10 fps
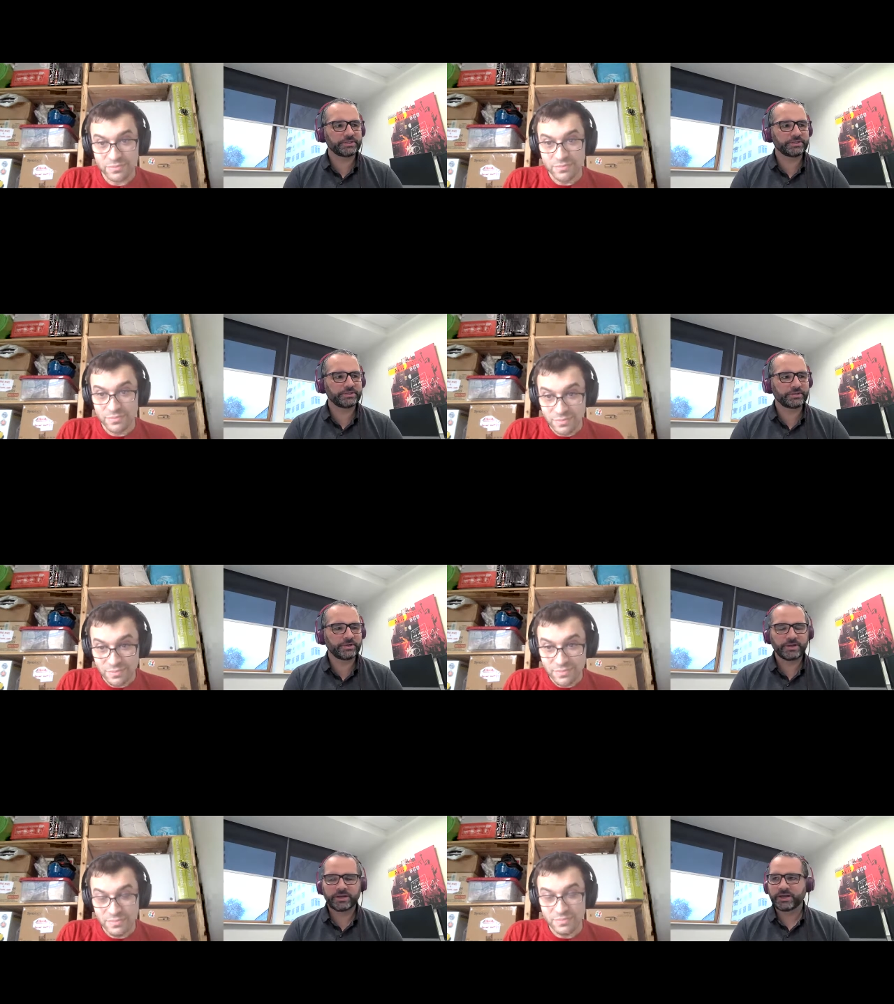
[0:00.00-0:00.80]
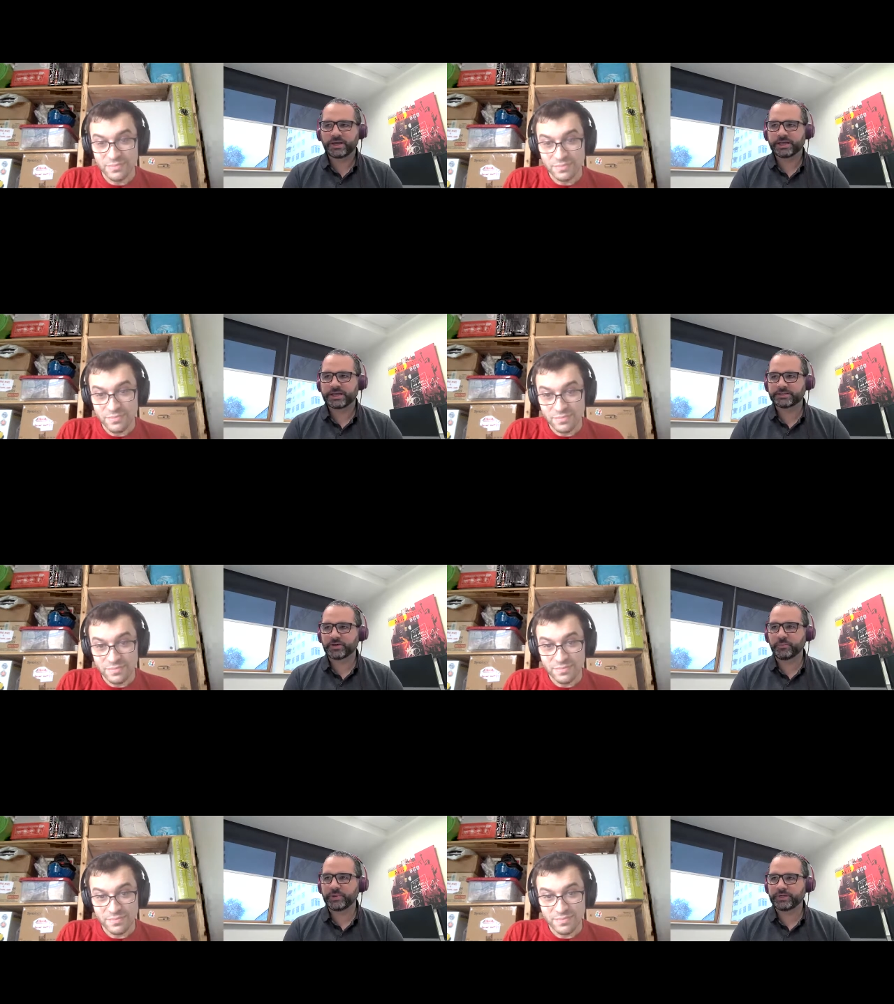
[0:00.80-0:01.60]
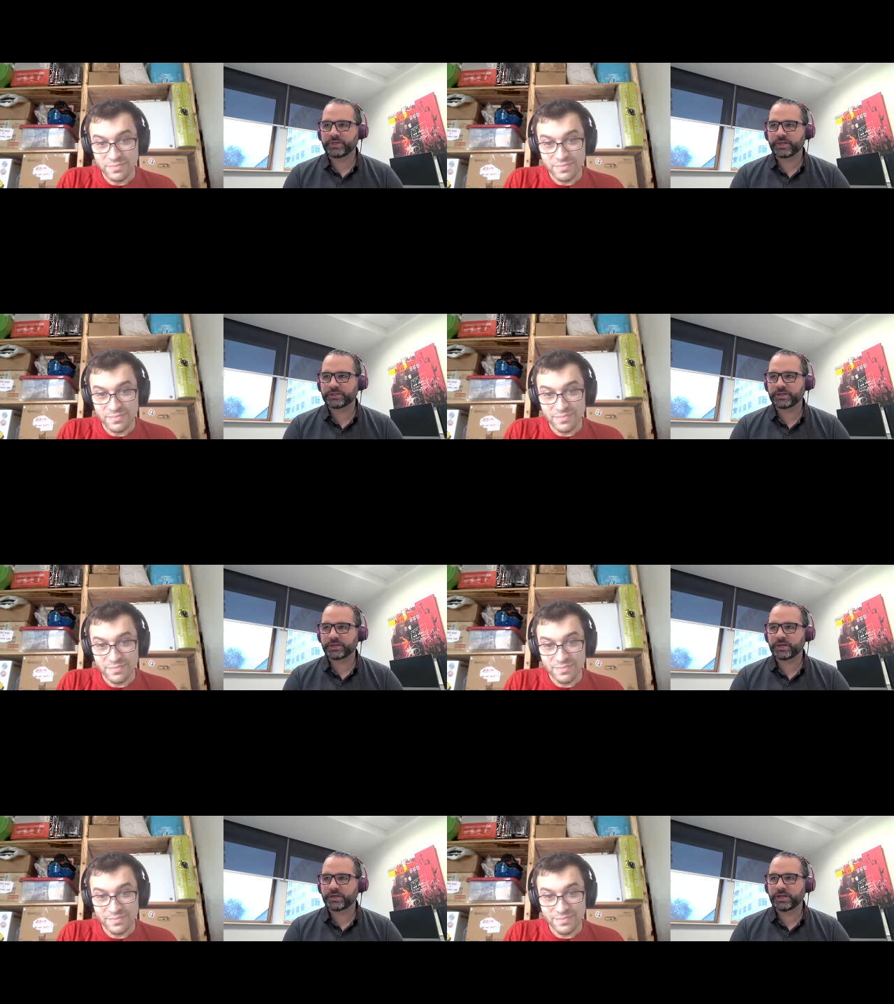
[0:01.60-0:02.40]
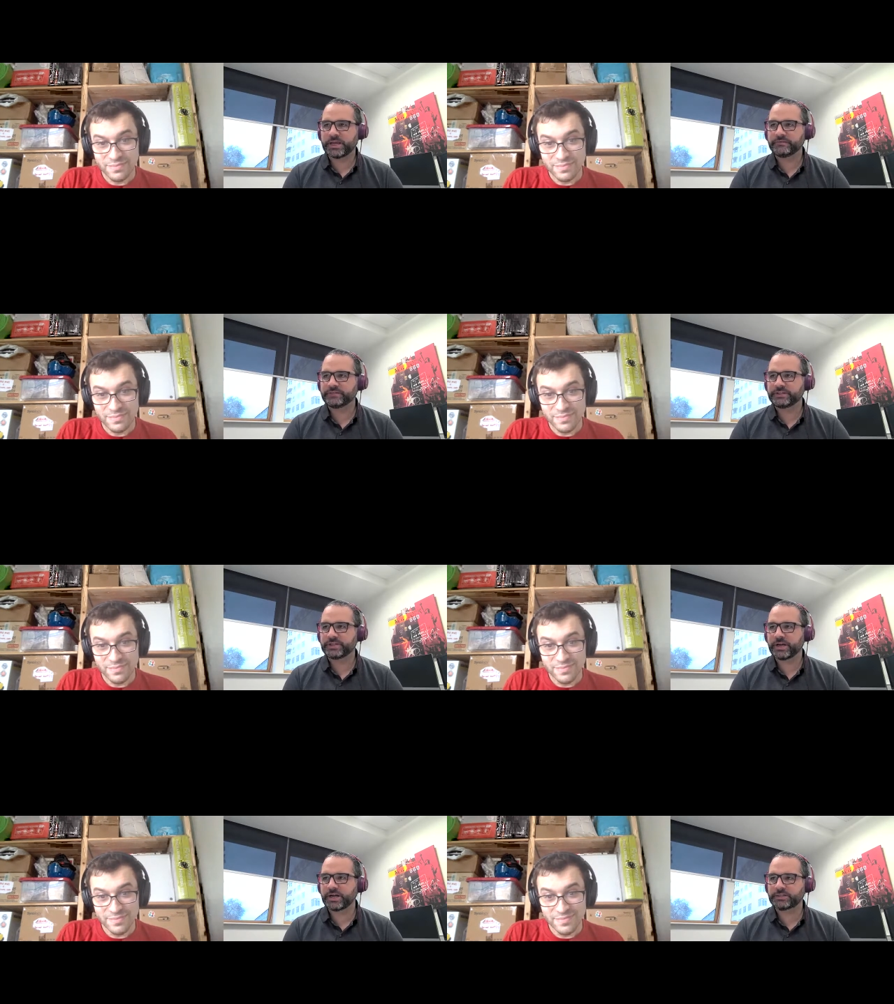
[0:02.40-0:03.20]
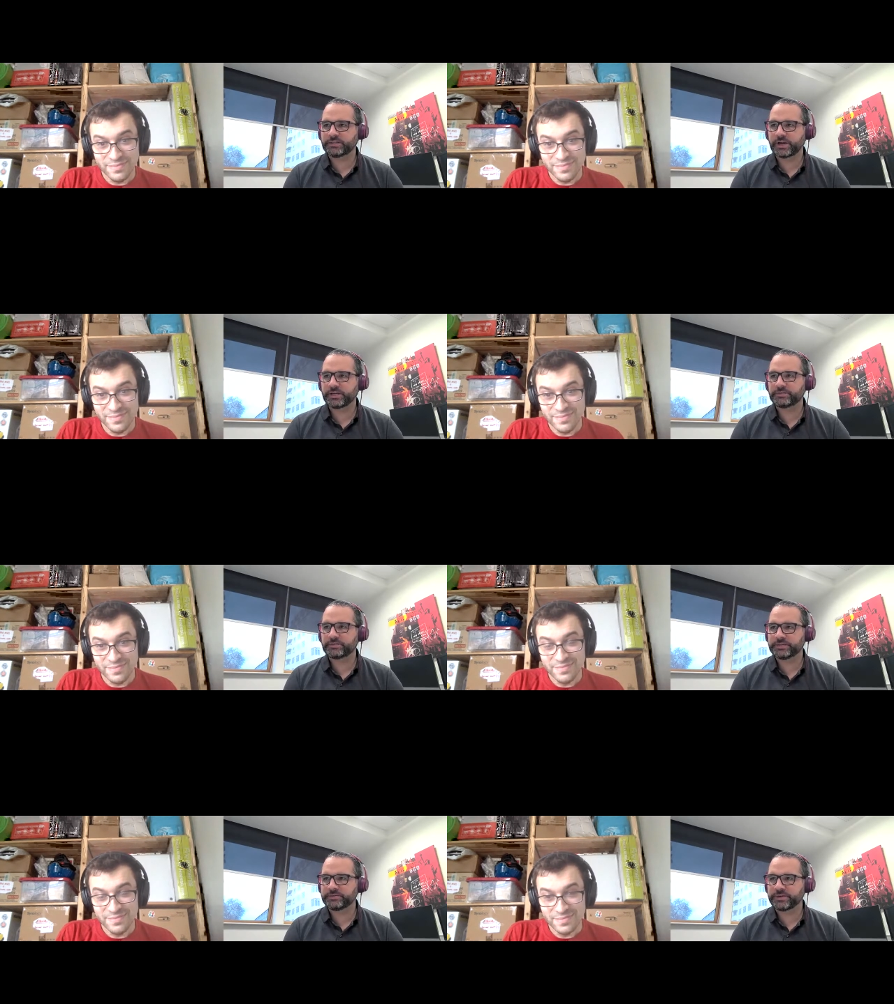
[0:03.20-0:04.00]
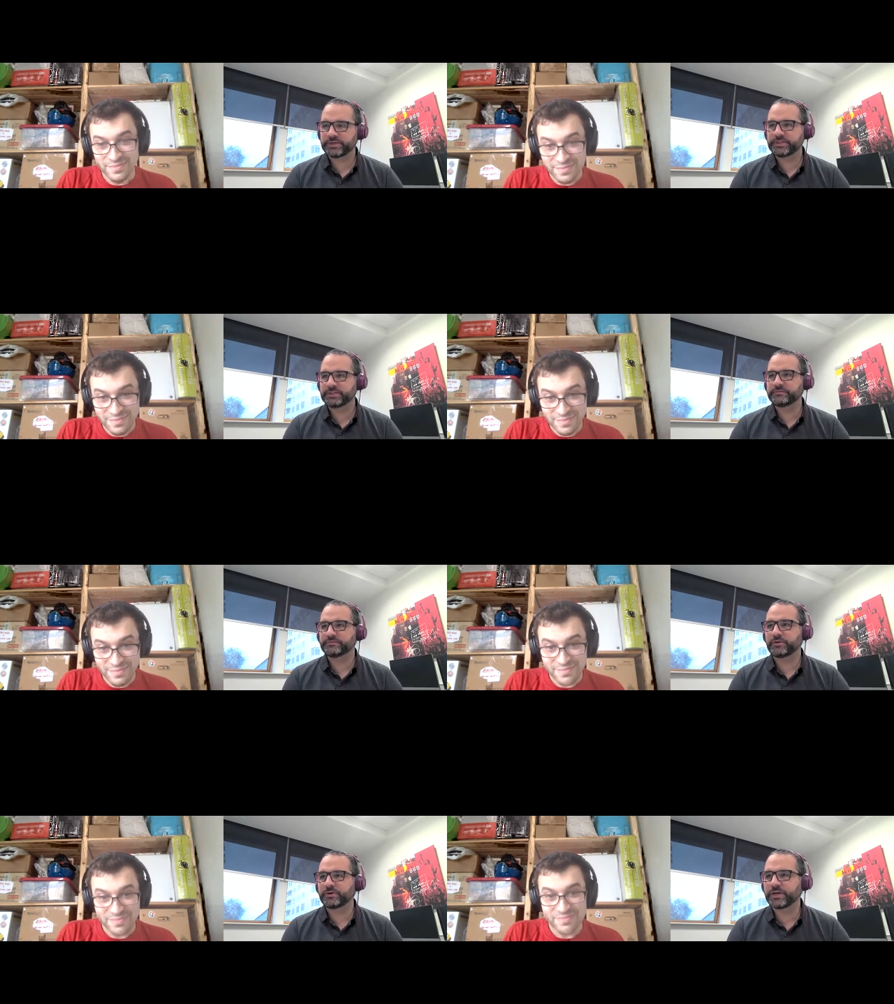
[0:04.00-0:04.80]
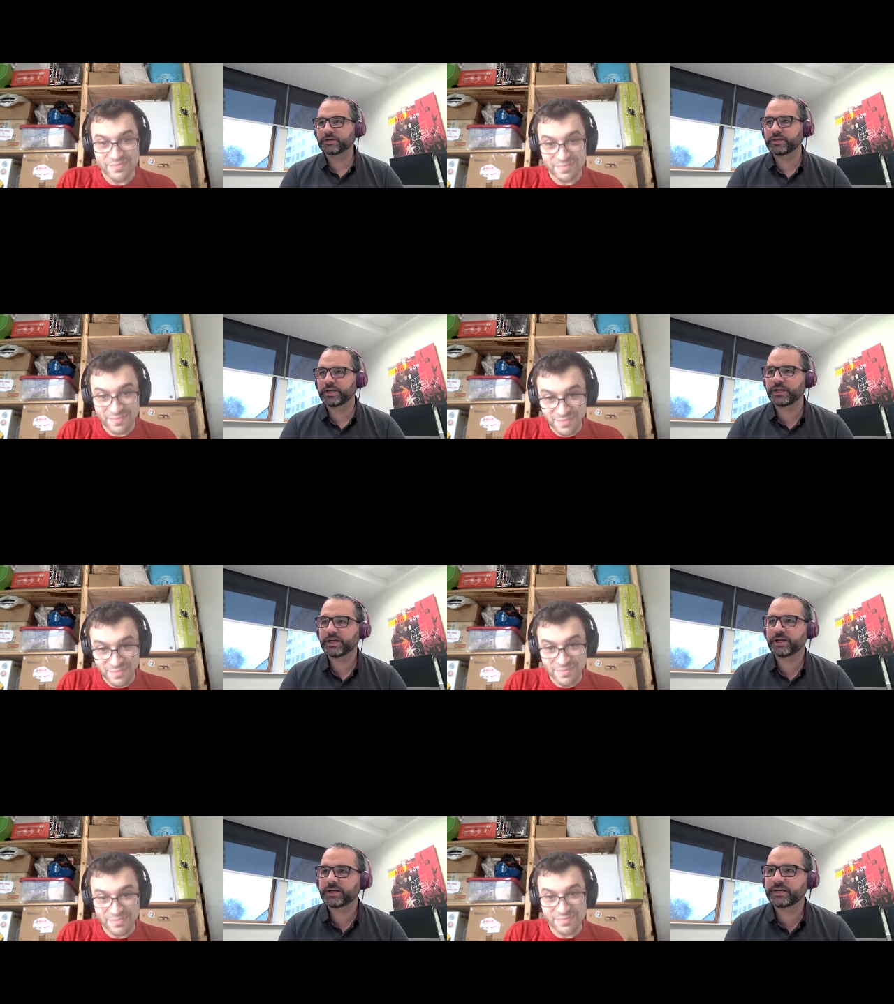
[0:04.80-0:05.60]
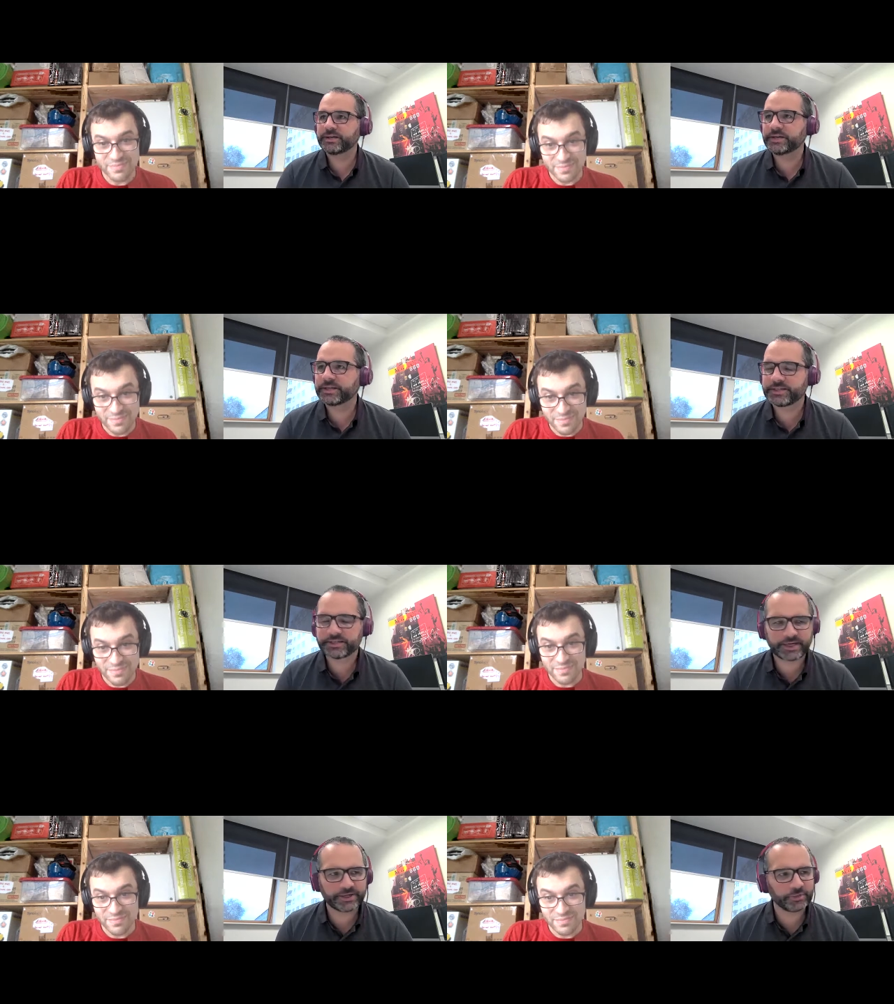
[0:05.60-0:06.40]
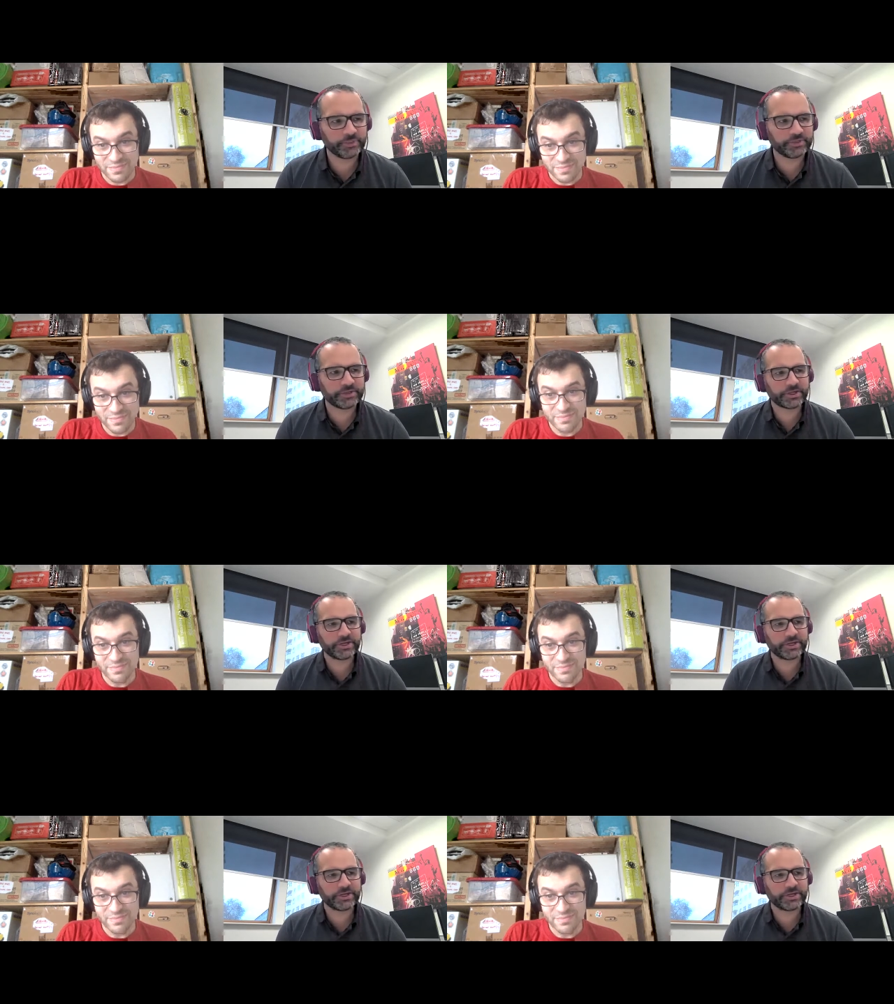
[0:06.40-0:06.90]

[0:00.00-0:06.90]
Speaker 1: and I guess company like uh, NVIDIA are trying to get ready for uh, exascale computing.